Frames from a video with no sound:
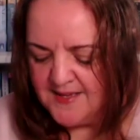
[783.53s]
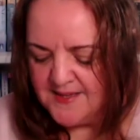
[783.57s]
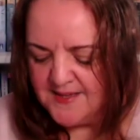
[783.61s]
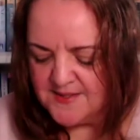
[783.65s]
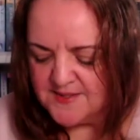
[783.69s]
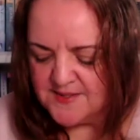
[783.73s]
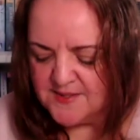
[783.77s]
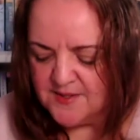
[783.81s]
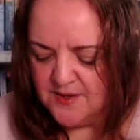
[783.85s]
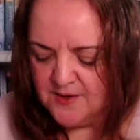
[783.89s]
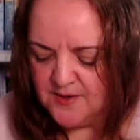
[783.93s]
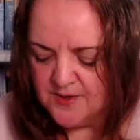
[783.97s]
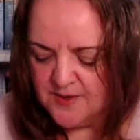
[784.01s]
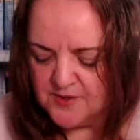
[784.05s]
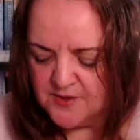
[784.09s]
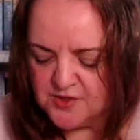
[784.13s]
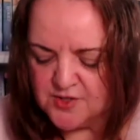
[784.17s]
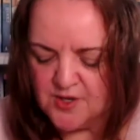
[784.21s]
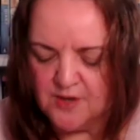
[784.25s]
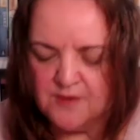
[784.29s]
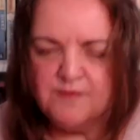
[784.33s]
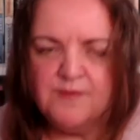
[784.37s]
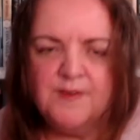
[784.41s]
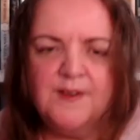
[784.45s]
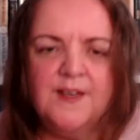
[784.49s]
So
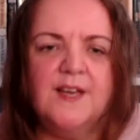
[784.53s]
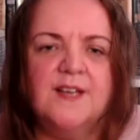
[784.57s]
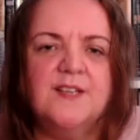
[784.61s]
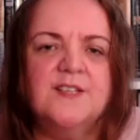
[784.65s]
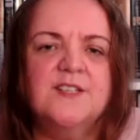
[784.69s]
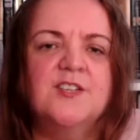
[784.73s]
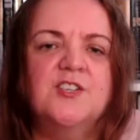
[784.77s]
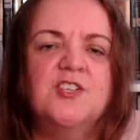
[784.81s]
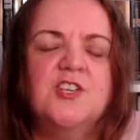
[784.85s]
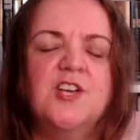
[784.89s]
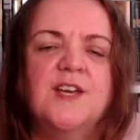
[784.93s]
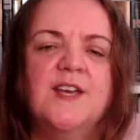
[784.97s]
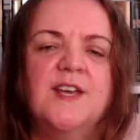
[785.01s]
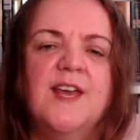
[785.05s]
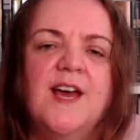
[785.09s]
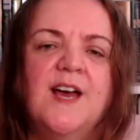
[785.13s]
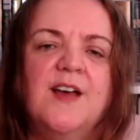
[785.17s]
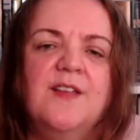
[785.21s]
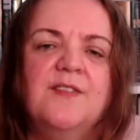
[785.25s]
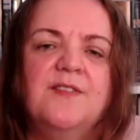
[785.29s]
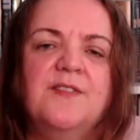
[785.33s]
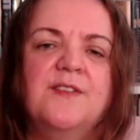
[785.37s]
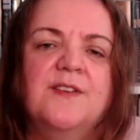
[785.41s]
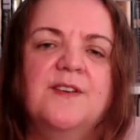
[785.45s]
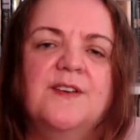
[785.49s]
don't forget to check
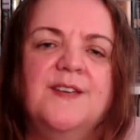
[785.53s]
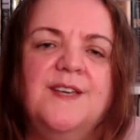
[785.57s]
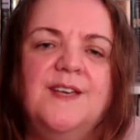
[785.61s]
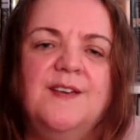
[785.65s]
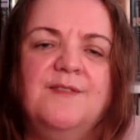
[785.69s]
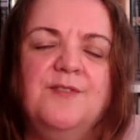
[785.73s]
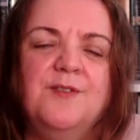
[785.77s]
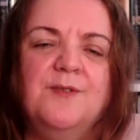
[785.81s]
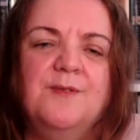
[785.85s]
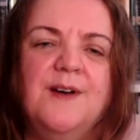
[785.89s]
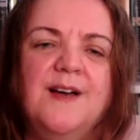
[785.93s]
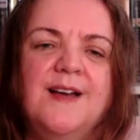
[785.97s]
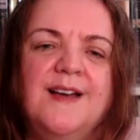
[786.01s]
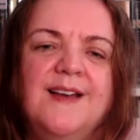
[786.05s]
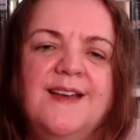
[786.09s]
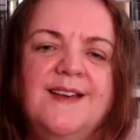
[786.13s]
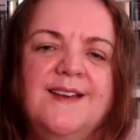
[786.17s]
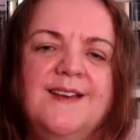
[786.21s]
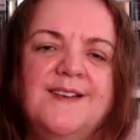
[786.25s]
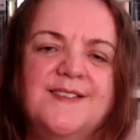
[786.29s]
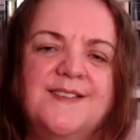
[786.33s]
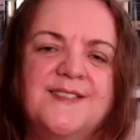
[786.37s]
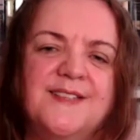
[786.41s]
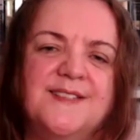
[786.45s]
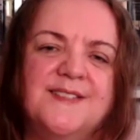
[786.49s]
out the giveaway
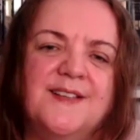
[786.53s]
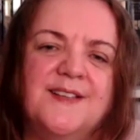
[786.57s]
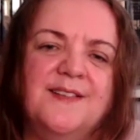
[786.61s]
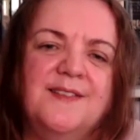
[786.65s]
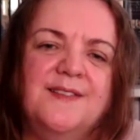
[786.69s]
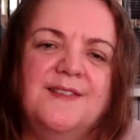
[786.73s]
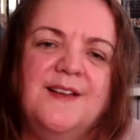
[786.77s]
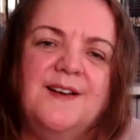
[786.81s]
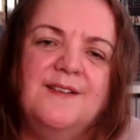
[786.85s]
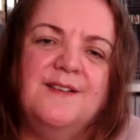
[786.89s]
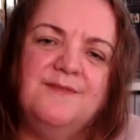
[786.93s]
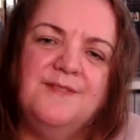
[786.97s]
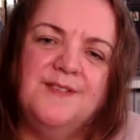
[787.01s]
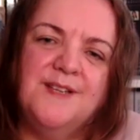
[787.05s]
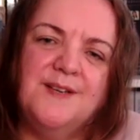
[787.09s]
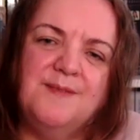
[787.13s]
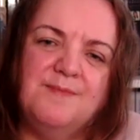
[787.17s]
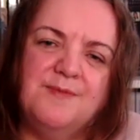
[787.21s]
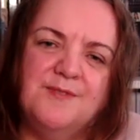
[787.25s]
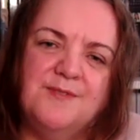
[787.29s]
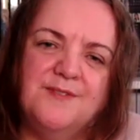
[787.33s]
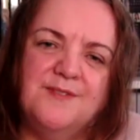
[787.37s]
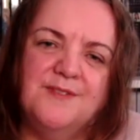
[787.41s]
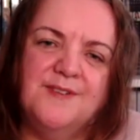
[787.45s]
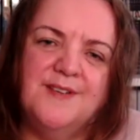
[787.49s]
because it's a lovely
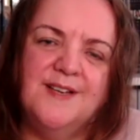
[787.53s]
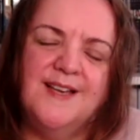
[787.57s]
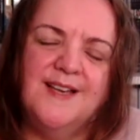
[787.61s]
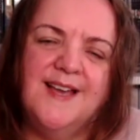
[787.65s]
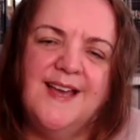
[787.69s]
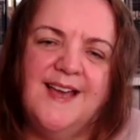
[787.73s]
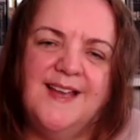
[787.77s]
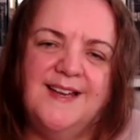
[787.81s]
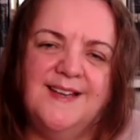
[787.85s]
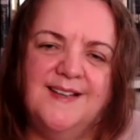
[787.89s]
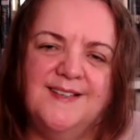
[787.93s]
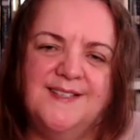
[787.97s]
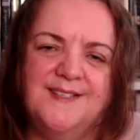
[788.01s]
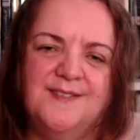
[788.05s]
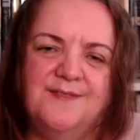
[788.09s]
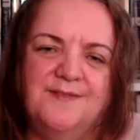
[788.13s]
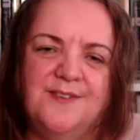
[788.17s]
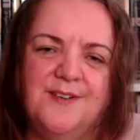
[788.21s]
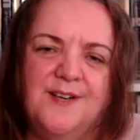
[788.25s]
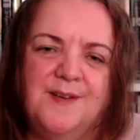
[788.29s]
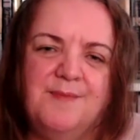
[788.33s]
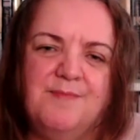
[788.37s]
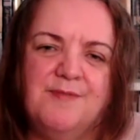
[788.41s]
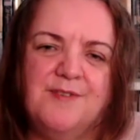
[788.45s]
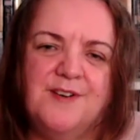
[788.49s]
book and it's a
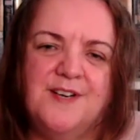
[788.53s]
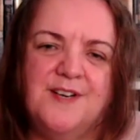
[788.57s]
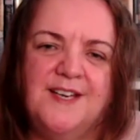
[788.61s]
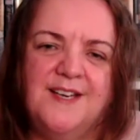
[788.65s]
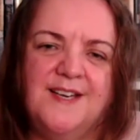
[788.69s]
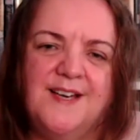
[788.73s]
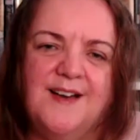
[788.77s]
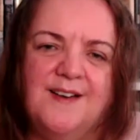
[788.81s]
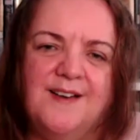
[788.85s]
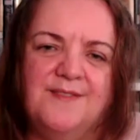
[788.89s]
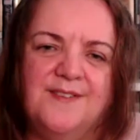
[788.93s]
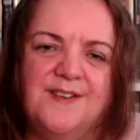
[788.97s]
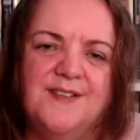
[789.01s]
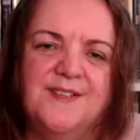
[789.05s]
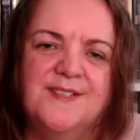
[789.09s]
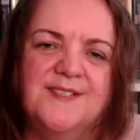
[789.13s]
very pretty cover.